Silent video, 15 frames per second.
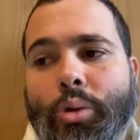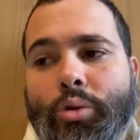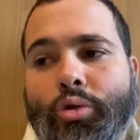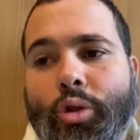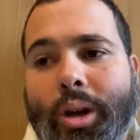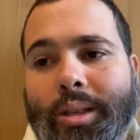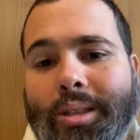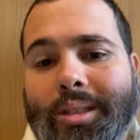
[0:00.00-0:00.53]

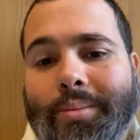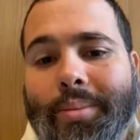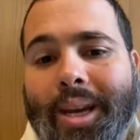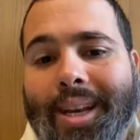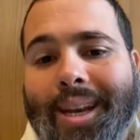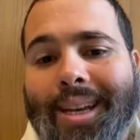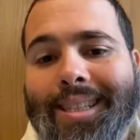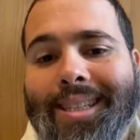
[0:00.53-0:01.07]

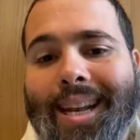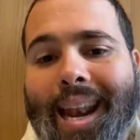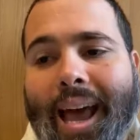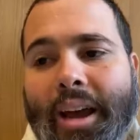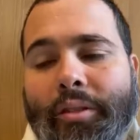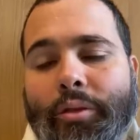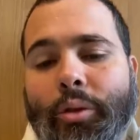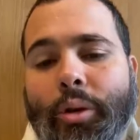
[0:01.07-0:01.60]
transmit his
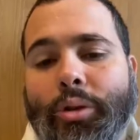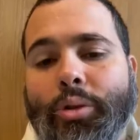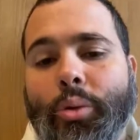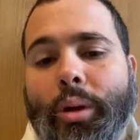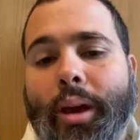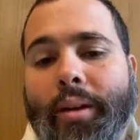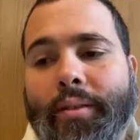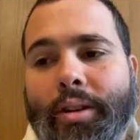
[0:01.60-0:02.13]
life to us, to
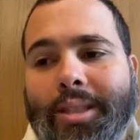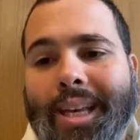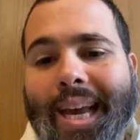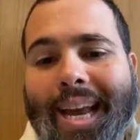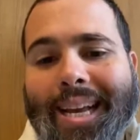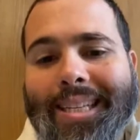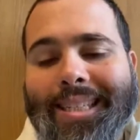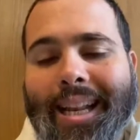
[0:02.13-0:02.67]
give us
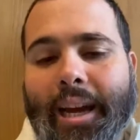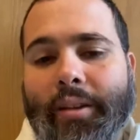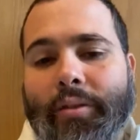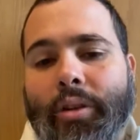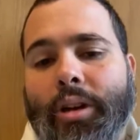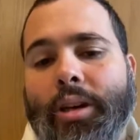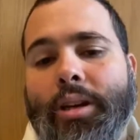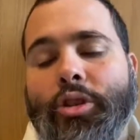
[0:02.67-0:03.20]
his life
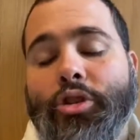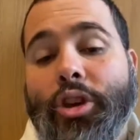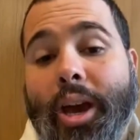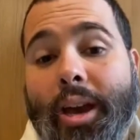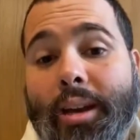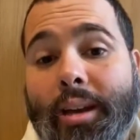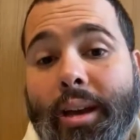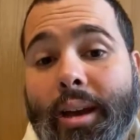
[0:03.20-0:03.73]
that he
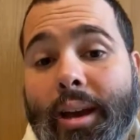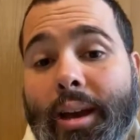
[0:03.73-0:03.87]
shared